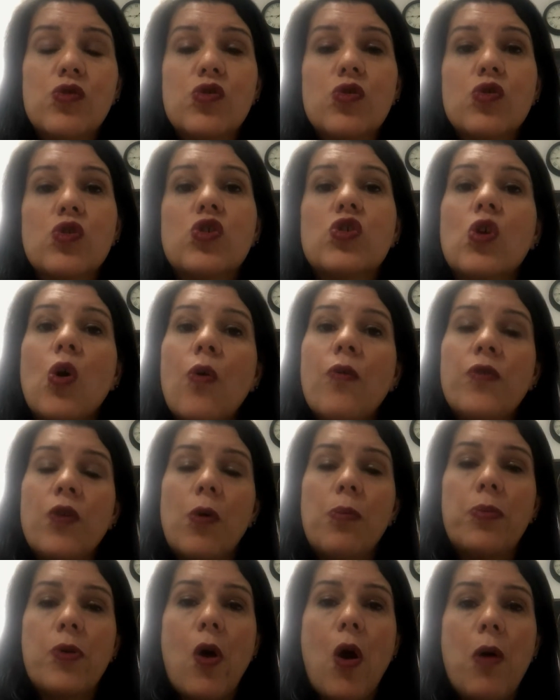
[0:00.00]
to solve your
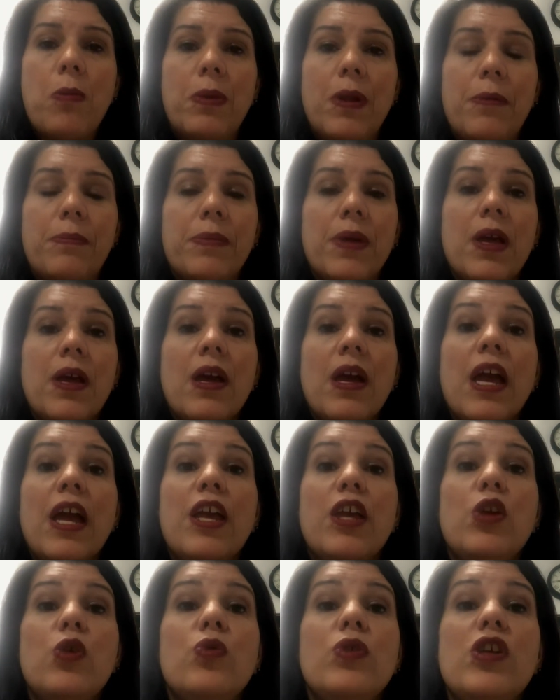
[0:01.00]
problem,
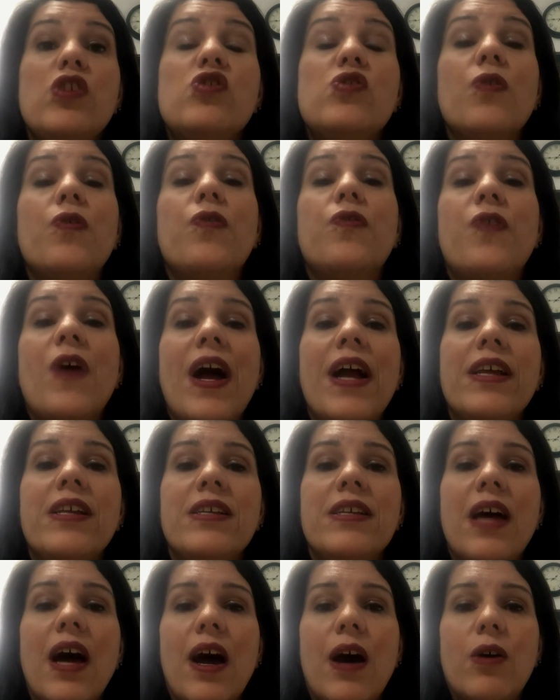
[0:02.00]
you need to
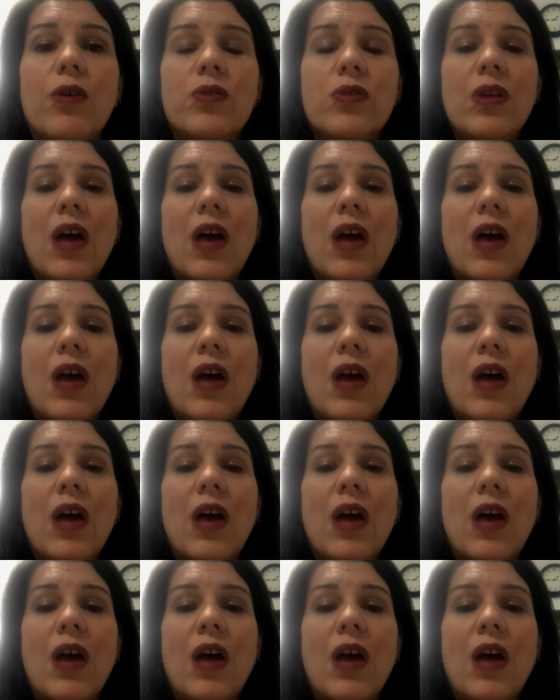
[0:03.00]
find out